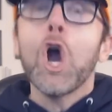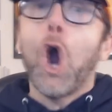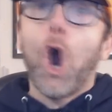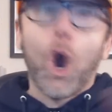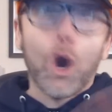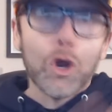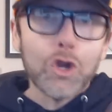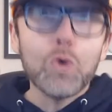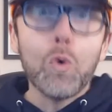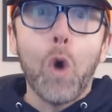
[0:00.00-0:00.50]

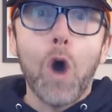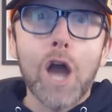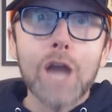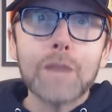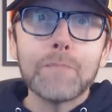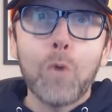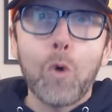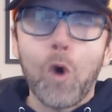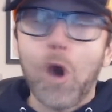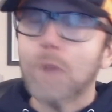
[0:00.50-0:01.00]
Are you
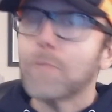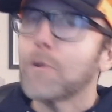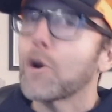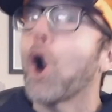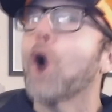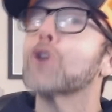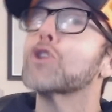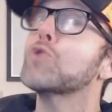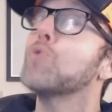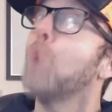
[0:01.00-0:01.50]
on board? But
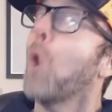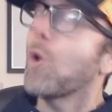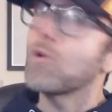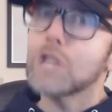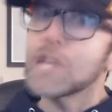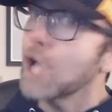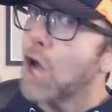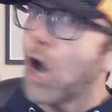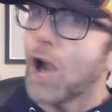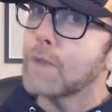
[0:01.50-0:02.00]
are you
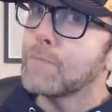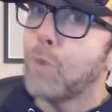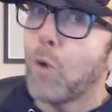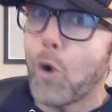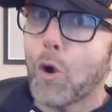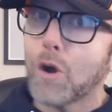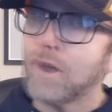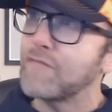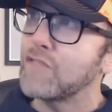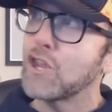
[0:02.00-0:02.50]
only on
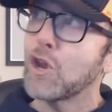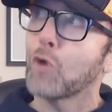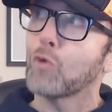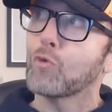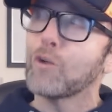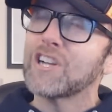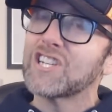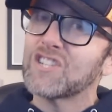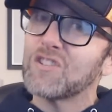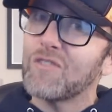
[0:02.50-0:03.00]
board if the
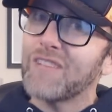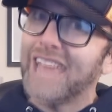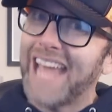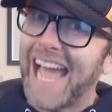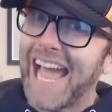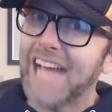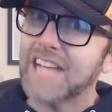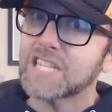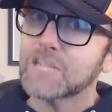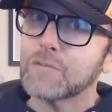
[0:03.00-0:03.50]
original
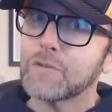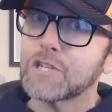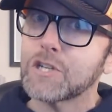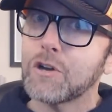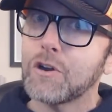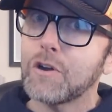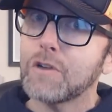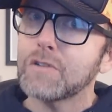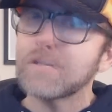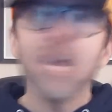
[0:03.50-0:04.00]
cast
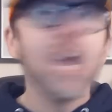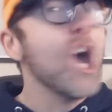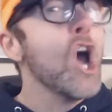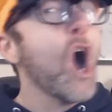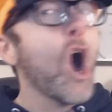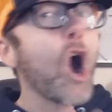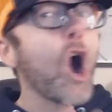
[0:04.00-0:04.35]
returns?